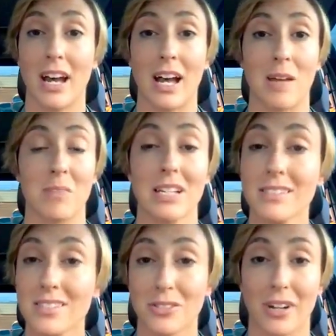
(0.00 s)

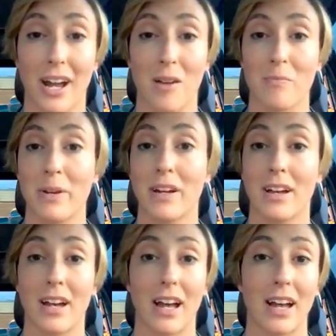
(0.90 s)
Instagram,
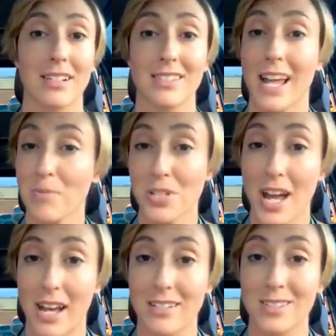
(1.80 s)

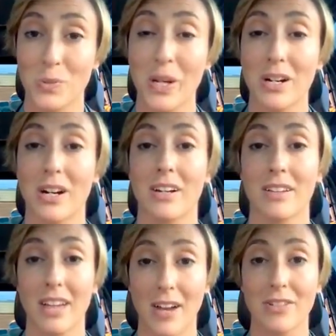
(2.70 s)
Snapchat, Twitter,
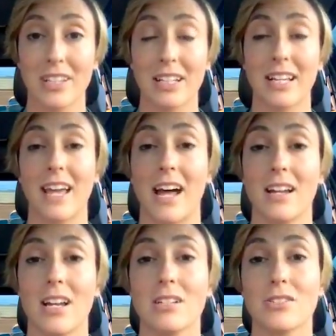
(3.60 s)
everything like
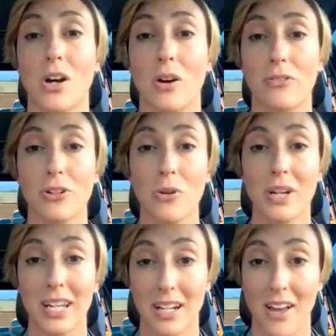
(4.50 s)
that. So if you don't
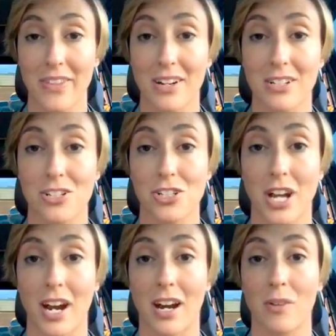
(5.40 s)
want to get on there and
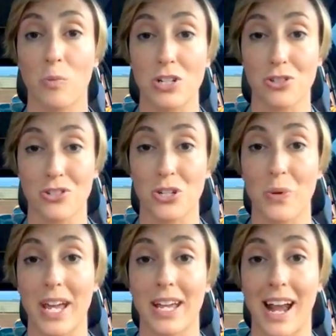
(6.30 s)
share what you're
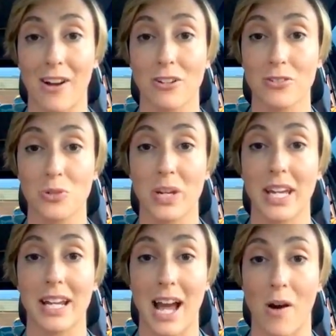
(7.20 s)
doing and how you're
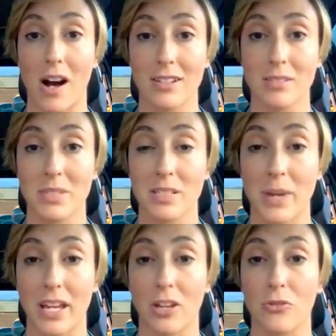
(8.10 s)
doing it and how awesome it's
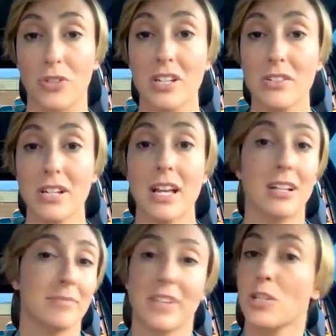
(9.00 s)
making you feel,
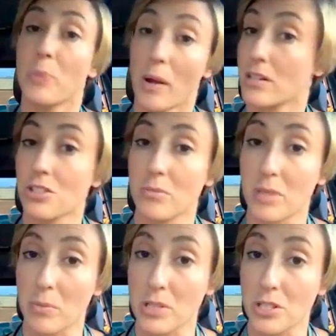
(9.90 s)
then you probably
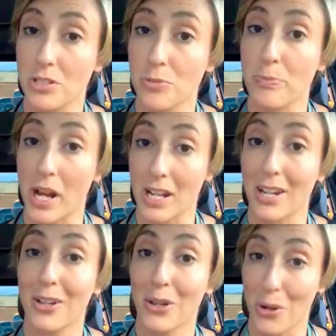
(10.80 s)
shouldn't be a
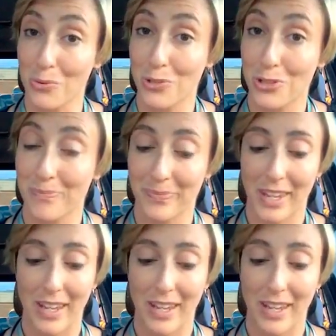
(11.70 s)
Beachbody coach.